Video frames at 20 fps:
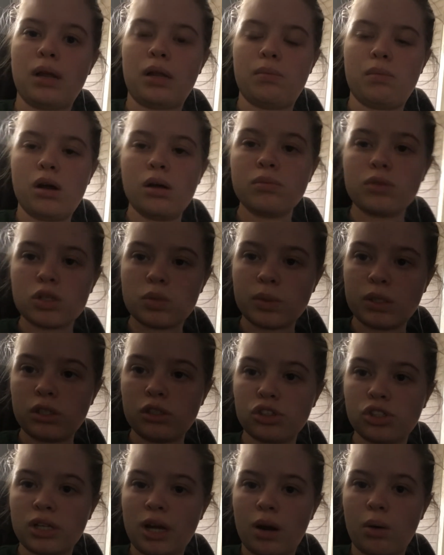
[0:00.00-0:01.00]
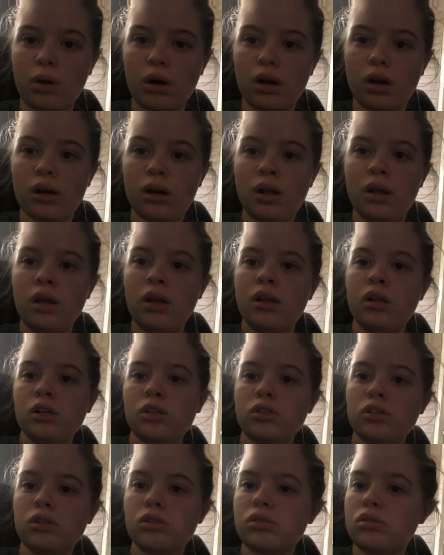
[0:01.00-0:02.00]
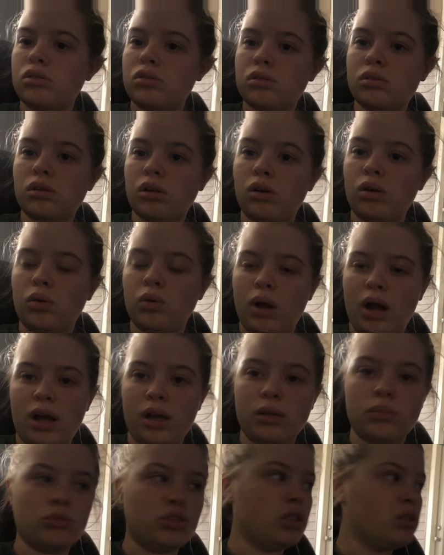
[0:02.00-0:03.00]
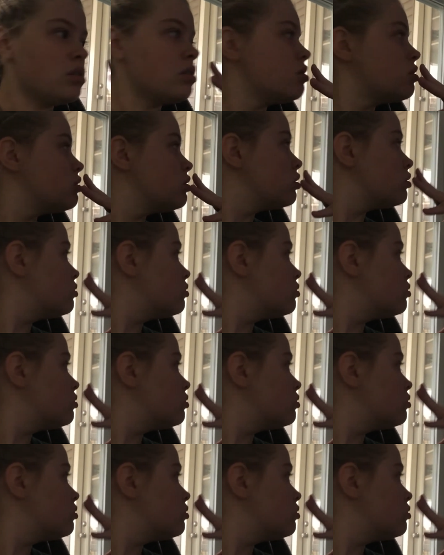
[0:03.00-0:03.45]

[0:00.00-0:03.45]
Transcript: My mom just went to shower. So I'm just